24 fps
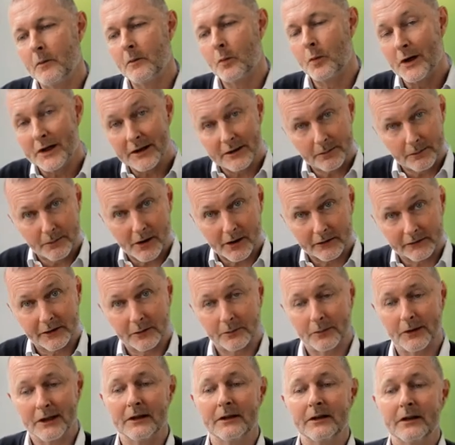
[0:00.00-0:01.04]
With
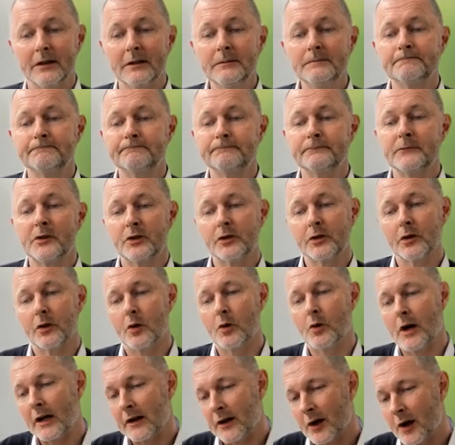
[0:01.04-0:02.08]
profitability.
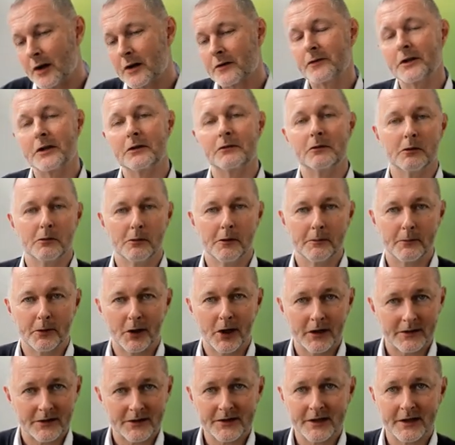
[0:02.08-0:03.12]
So a lot of it will be
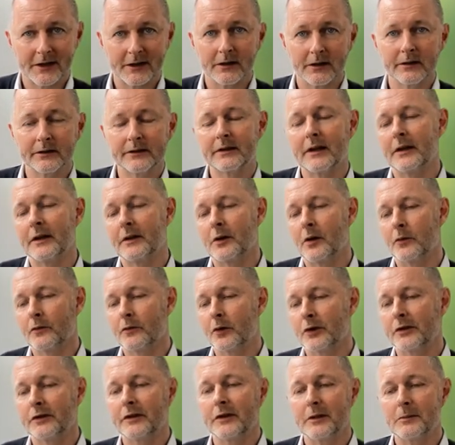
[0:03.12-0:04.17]
product sales. I don't
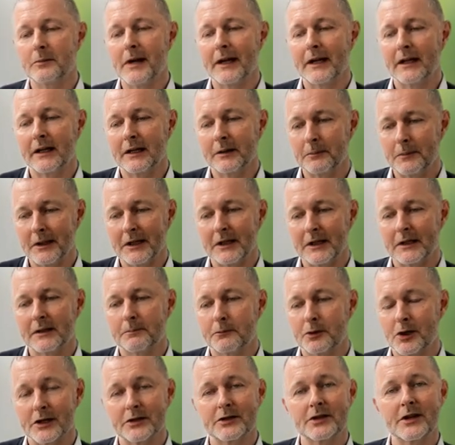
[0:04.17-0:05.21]
foresee making big
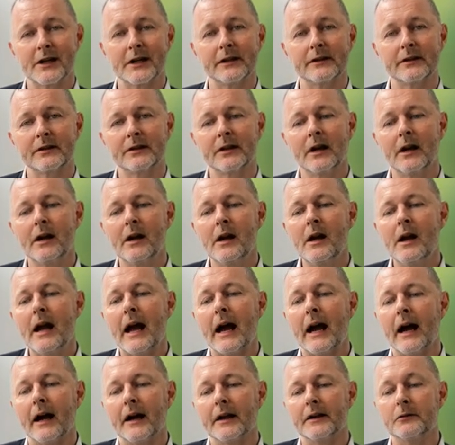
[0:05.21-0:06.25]
projects.
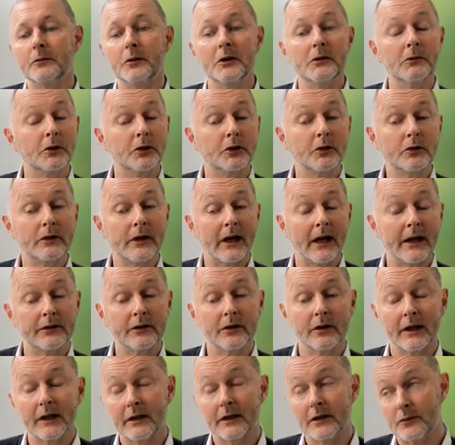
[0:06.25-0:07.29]
And we will do that
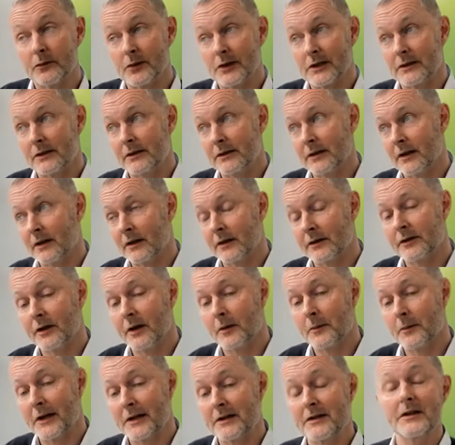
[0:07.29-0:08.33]
together with
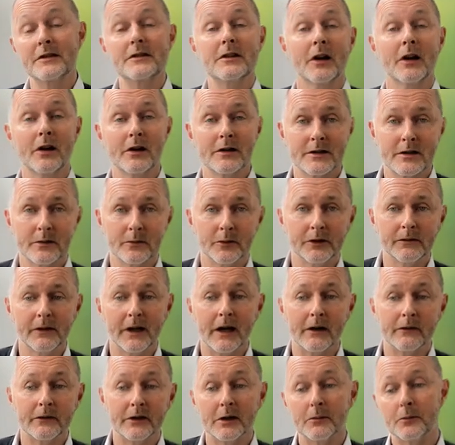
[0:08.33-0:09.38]
some existing customers we
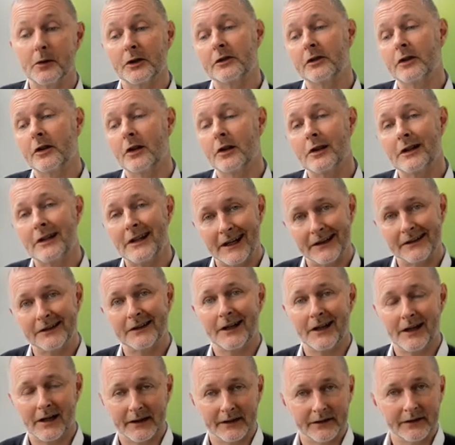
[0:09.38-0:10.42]
have there, but certainly
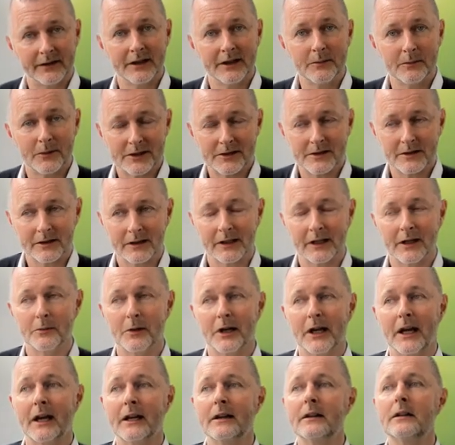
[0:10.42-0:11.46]
SAIC, mentioning them
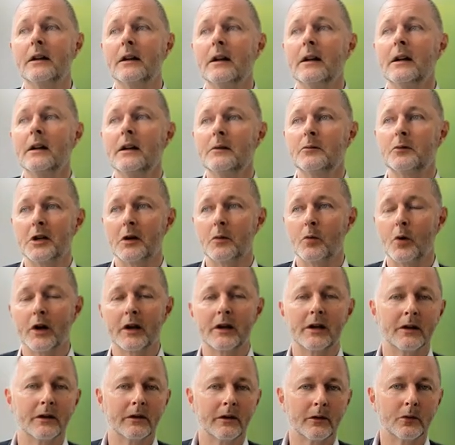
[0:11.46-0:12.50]
again. We are
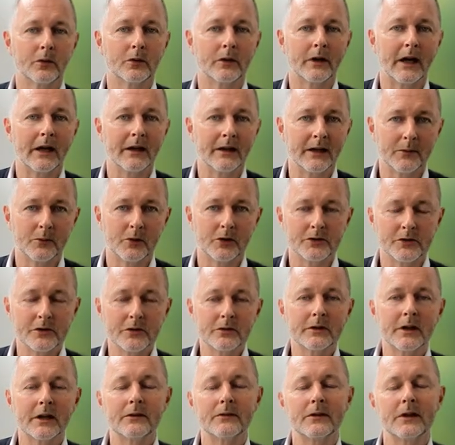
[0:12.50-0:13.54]
working through that
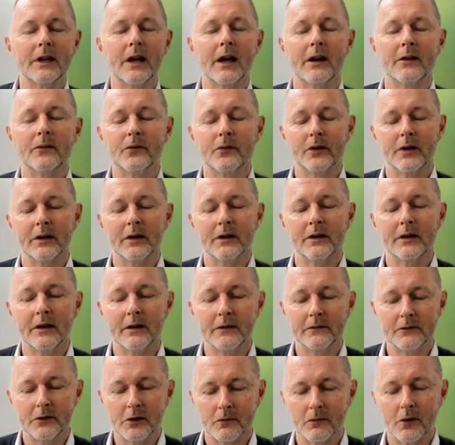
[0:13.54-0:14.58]
MOU that we have
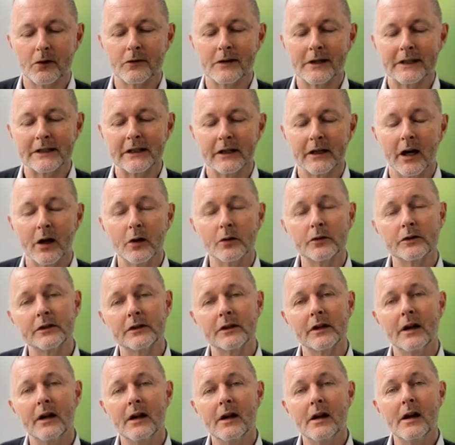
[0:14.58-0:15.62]
already
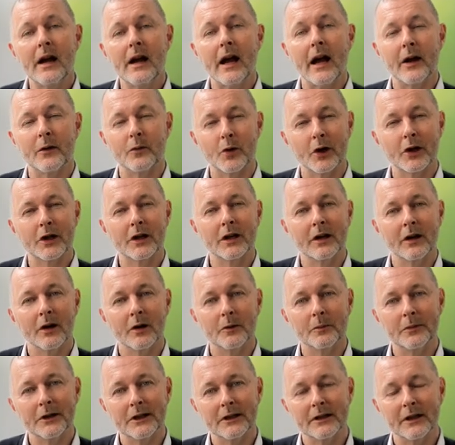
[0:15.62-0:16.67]
announced and working
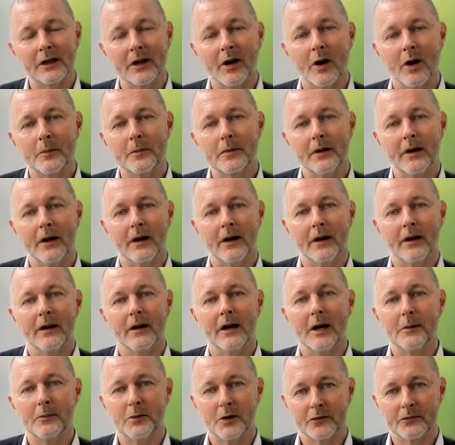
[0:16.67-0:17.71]
on building up
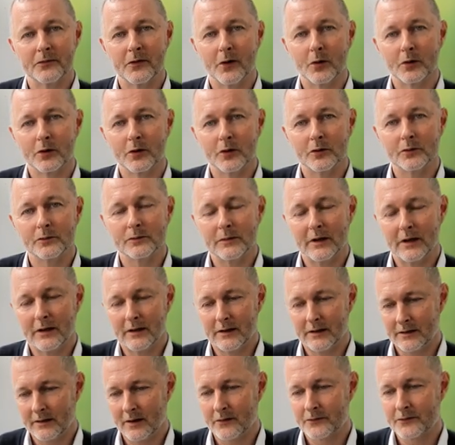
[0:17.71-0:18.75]
a portfolio
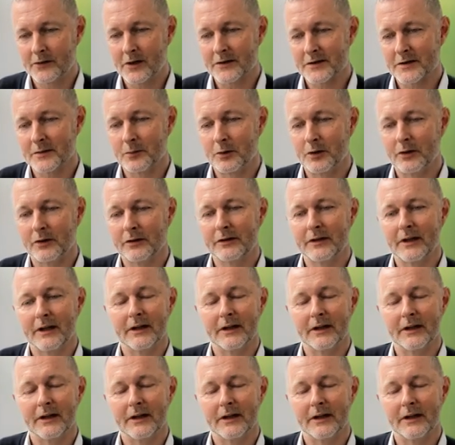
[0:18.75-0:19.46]
of customers